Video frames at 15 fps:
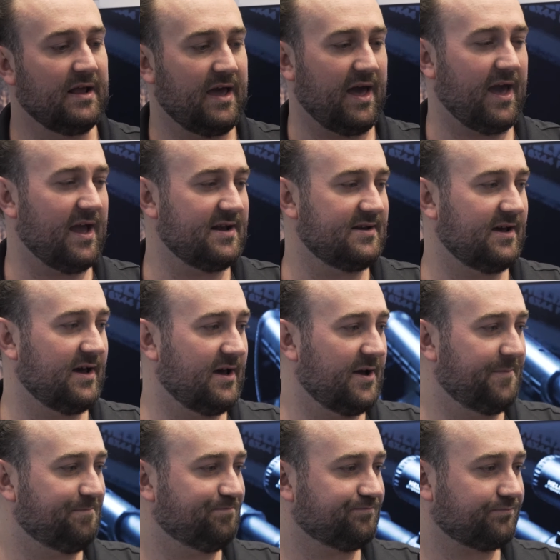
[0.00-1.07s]
And
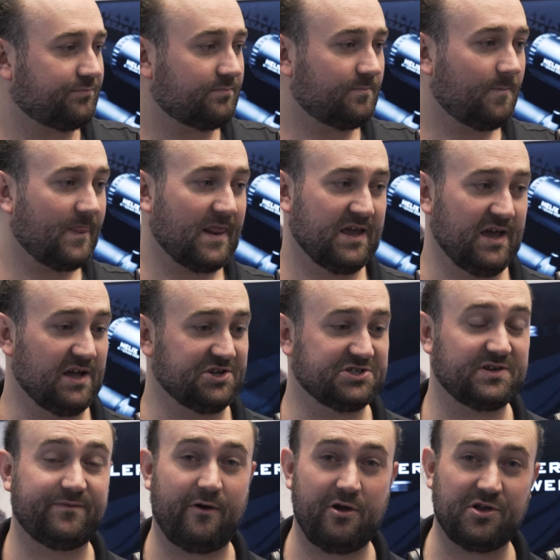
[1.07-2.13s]
yeah,
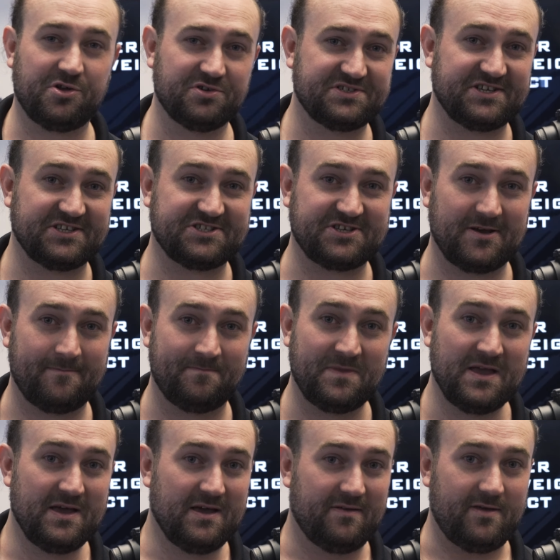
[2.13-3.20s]
just a very cool system
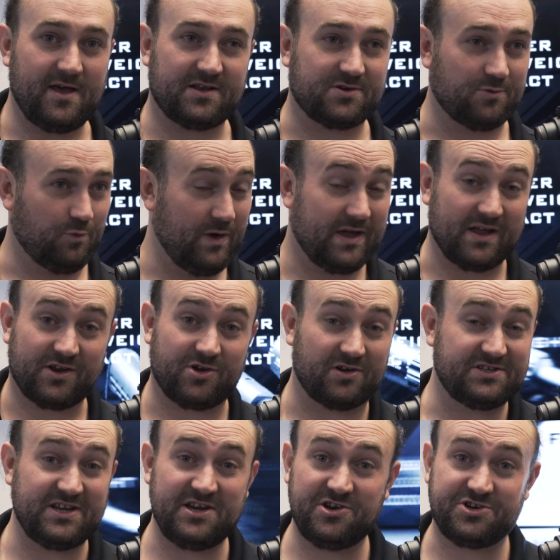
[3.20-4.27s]
that we can
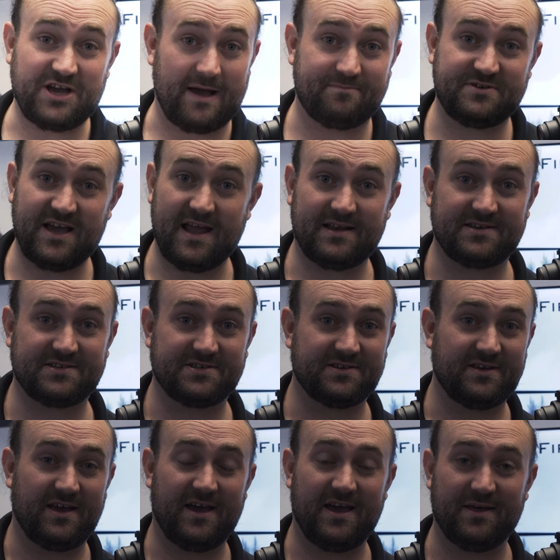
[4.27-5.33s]
continue to update
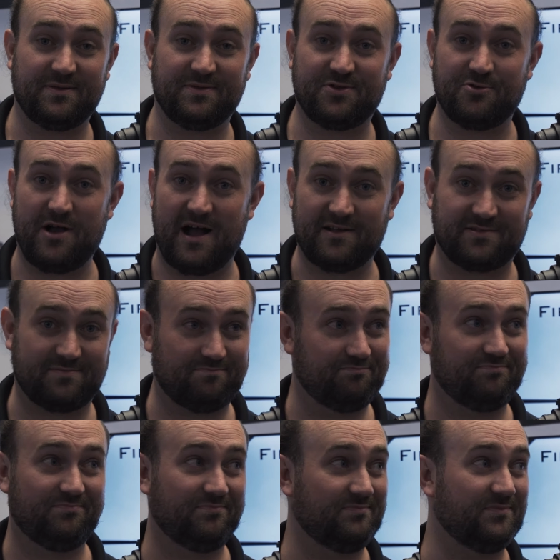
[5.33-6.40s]
throughout
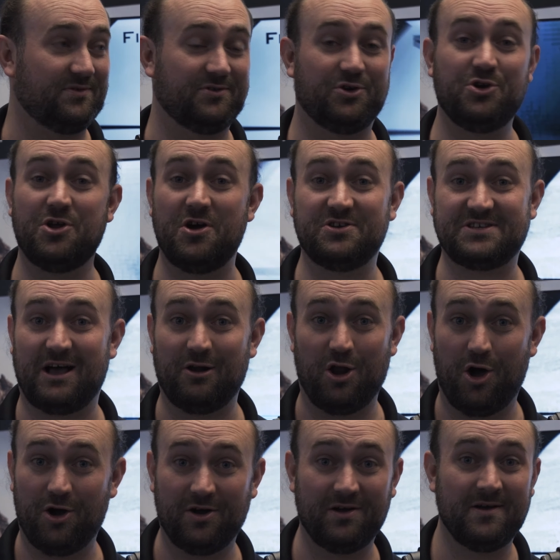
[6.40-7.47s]
who knows how
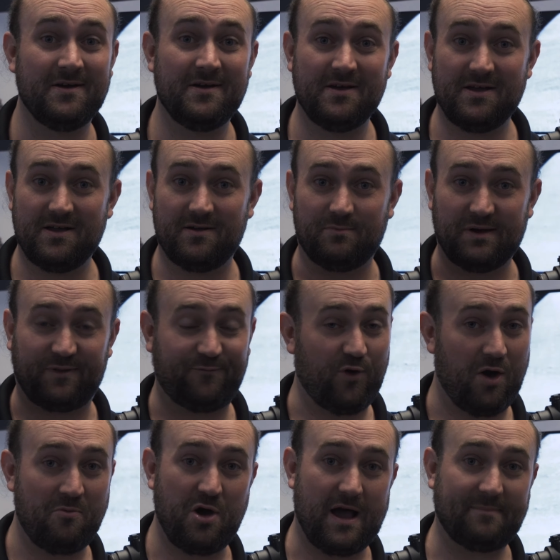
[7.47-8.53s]
long, with
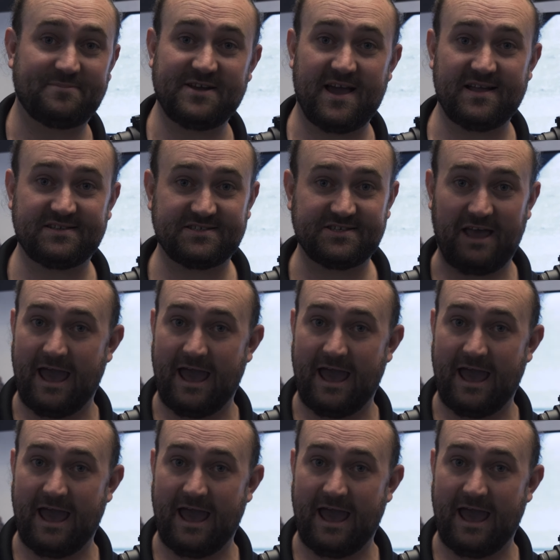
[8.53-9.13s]
firmware updates,